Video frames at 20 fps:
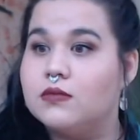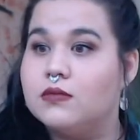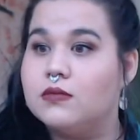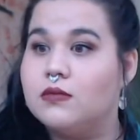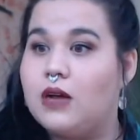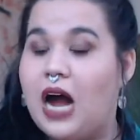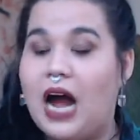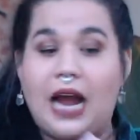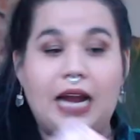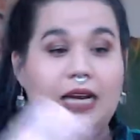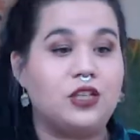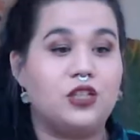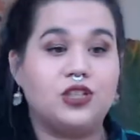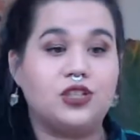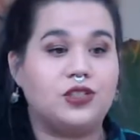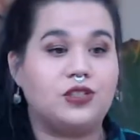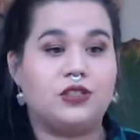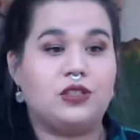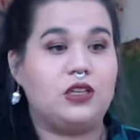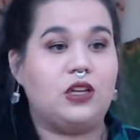I
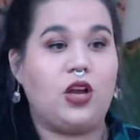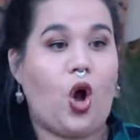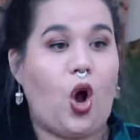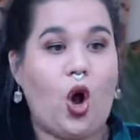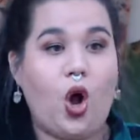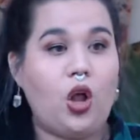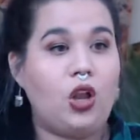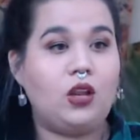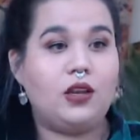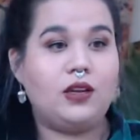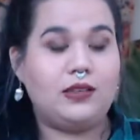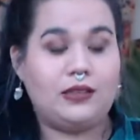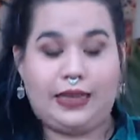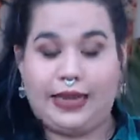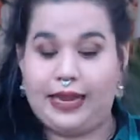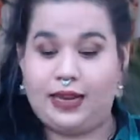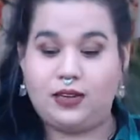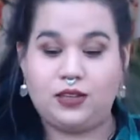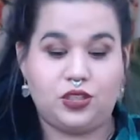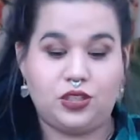just, all
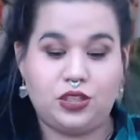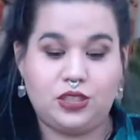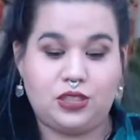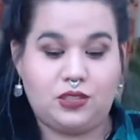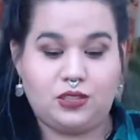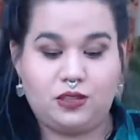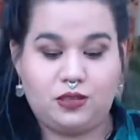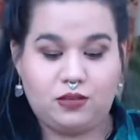like, just